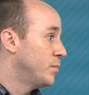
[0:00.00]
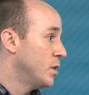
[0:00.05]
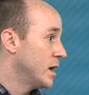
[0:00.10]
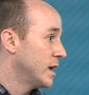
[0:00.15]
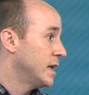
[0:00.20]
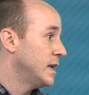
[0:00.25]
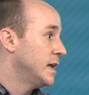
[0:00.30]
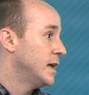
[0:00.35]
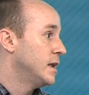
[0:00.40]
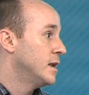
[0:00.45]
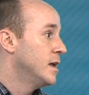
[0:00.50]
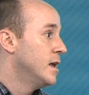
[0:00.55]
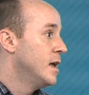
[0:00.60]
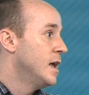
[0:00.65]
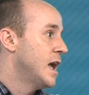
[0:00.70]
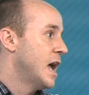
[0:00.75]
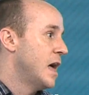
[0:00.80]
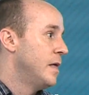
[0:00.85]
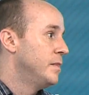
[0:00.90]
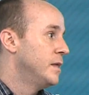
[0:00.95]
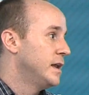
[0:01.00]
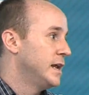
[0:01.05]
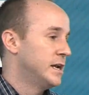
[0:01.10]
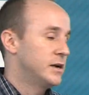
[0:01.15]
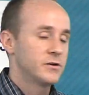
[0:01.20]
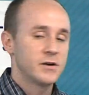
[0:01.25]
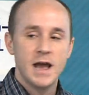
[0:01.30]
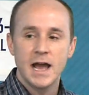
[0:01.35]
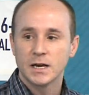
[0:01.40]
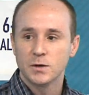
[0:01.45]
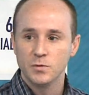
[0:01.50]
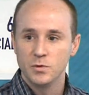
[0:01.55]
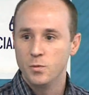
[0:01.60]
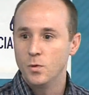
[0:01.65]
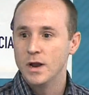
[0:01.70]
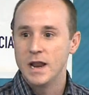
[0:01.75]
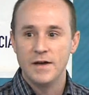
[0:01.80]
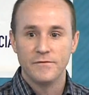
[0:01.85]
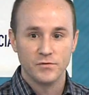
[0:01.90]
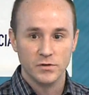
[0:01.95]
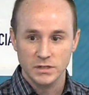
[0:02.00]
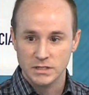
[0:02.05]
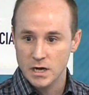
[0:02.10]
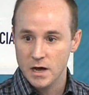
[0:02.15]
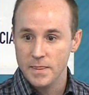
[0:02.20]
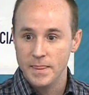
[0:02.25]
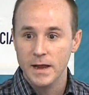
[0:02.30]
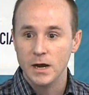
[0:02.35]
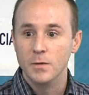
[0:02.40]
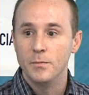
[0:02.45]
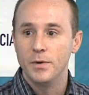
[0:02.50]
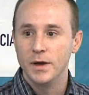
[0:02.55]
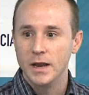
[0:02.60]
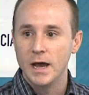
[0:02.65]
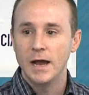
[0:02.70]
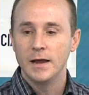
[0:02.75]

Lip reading: plug it in, and then interact with whatever is on there. But